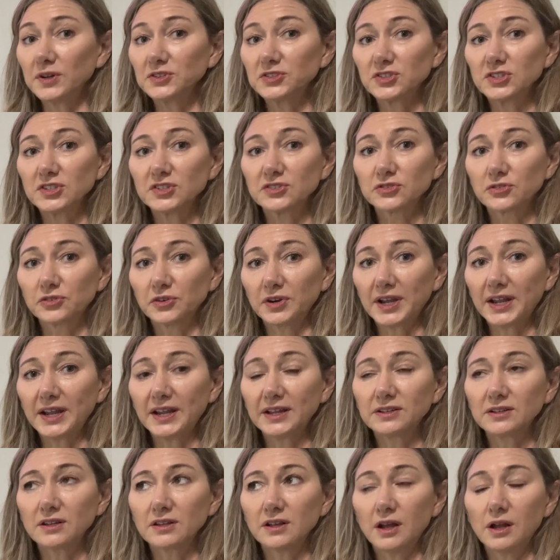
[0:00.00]
is
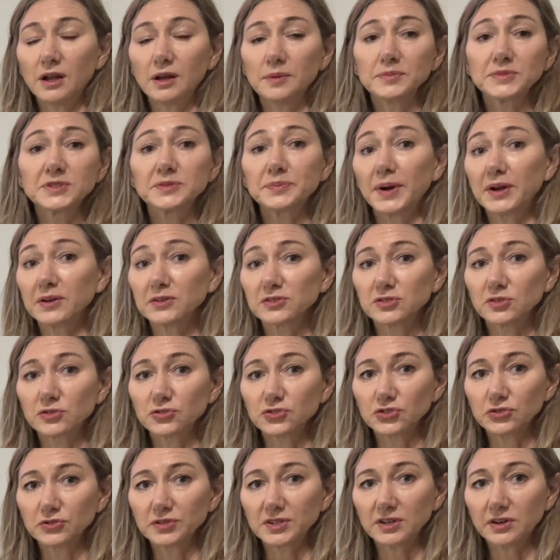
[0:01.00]
great. Sprout
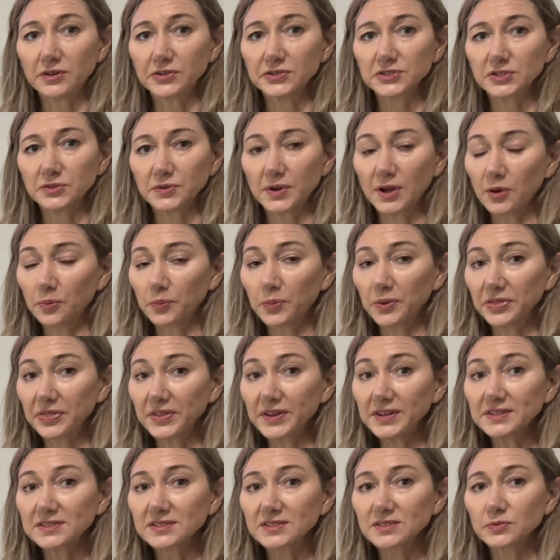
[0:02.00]
Social can also help with
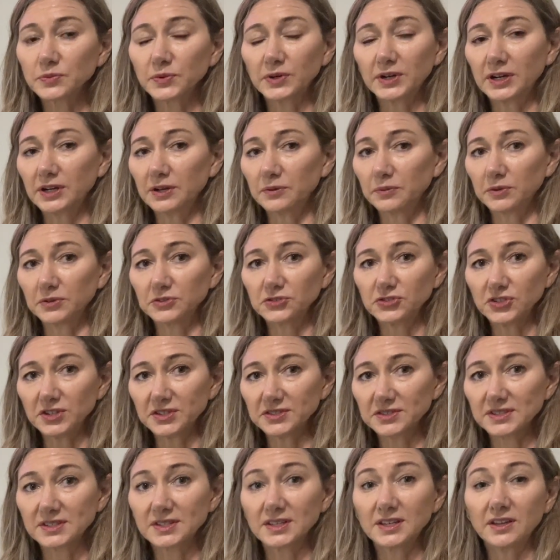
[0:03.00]
this, where it will
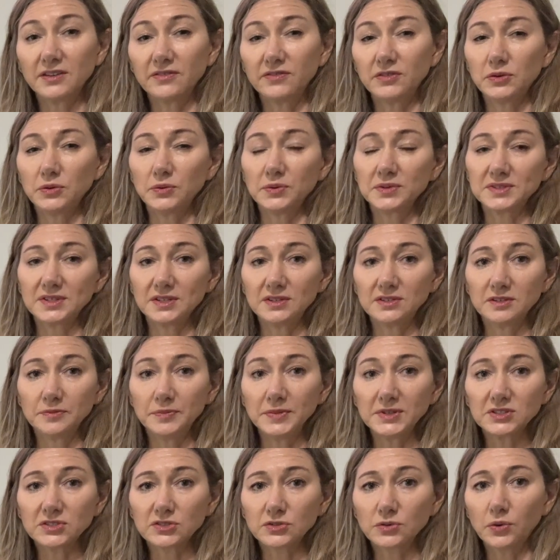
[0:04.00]
just give you a
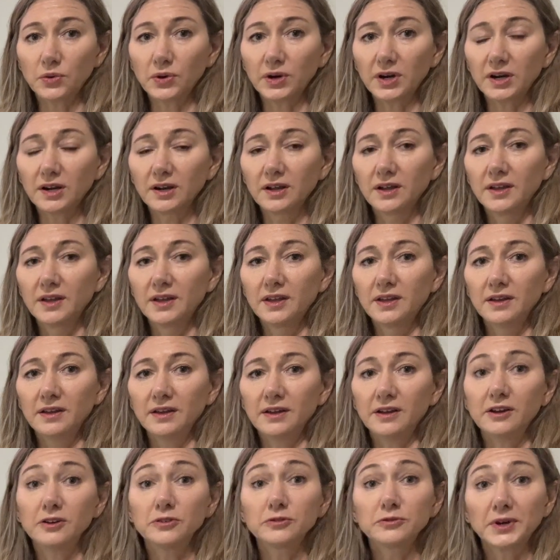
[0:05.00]
sentiment score
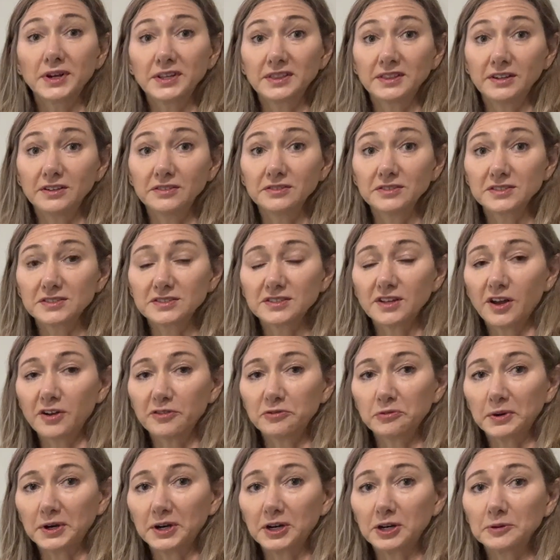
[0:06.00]
right there in the
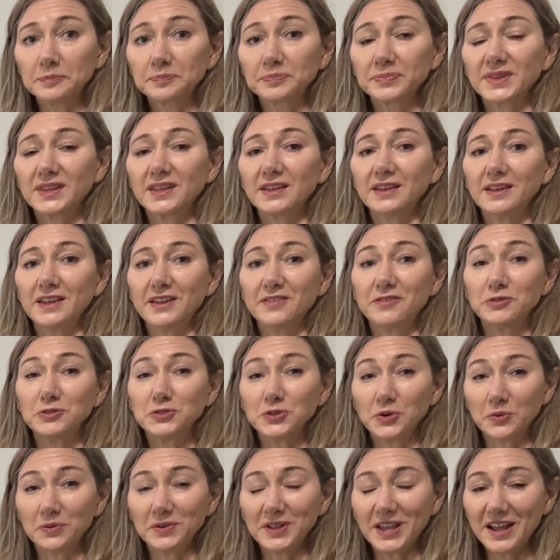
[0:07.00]
software. If you
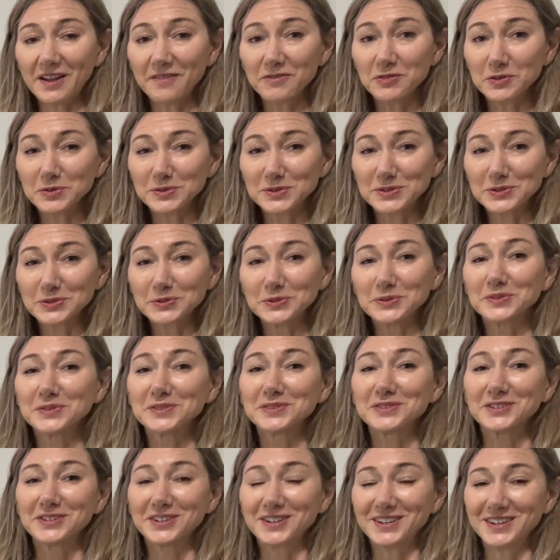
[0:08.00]
don't have those tools,
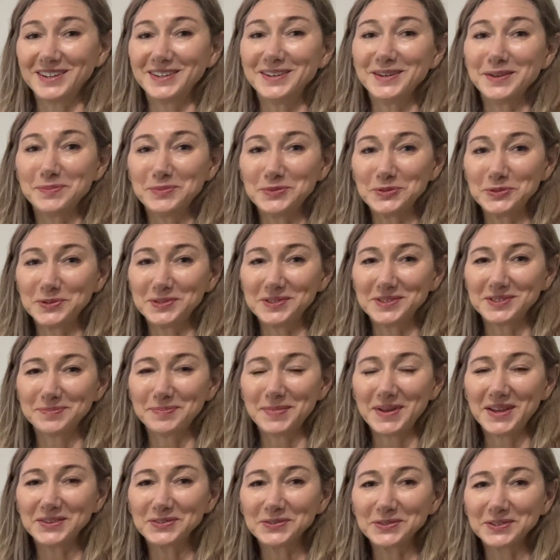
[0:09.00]
you're going to end up doing this
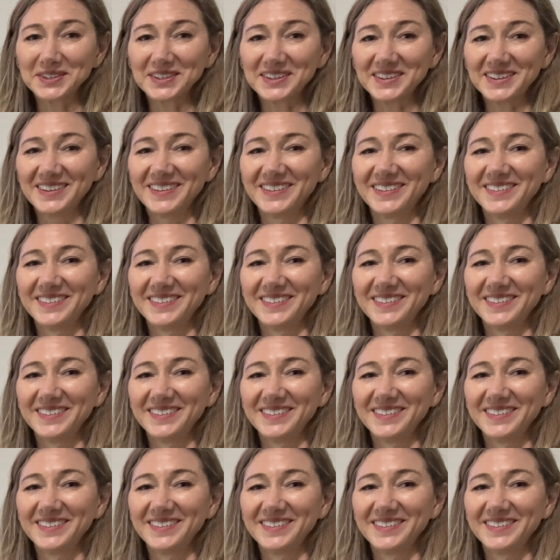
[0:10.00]
manually.